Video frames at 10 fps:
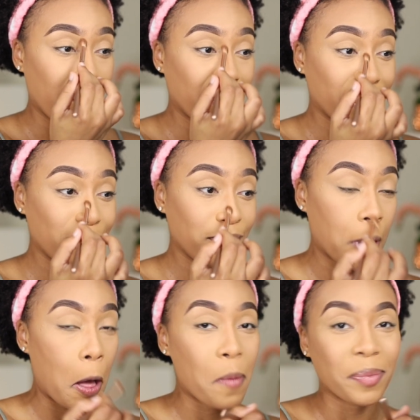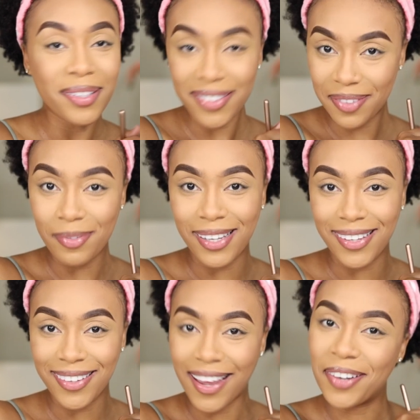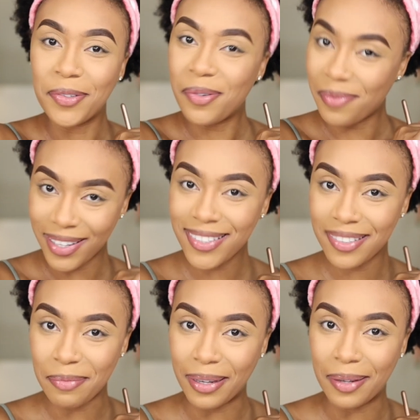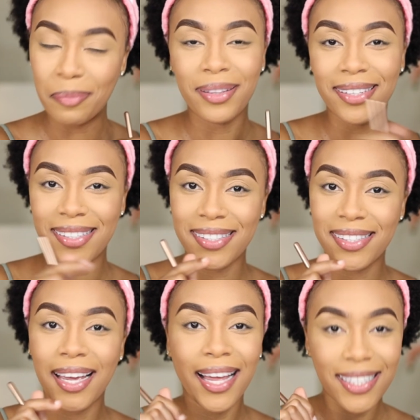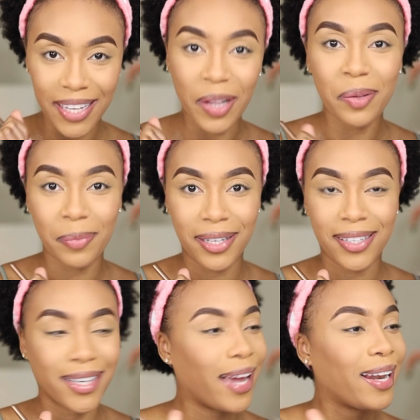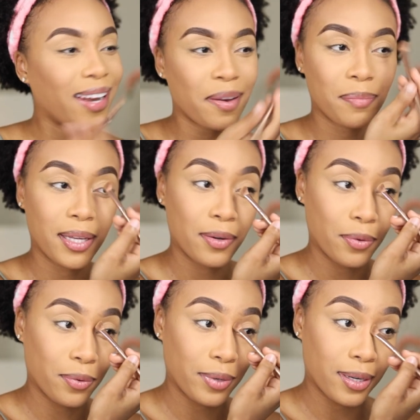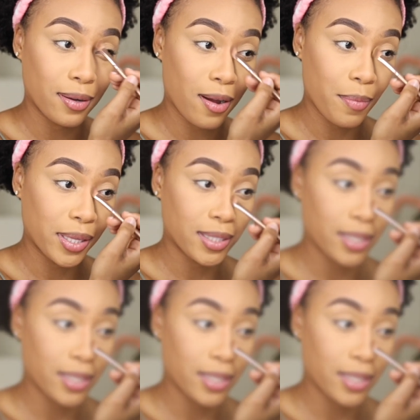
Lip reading: but if y'all missed me, and who missed me, please tell me, like let me know in the comment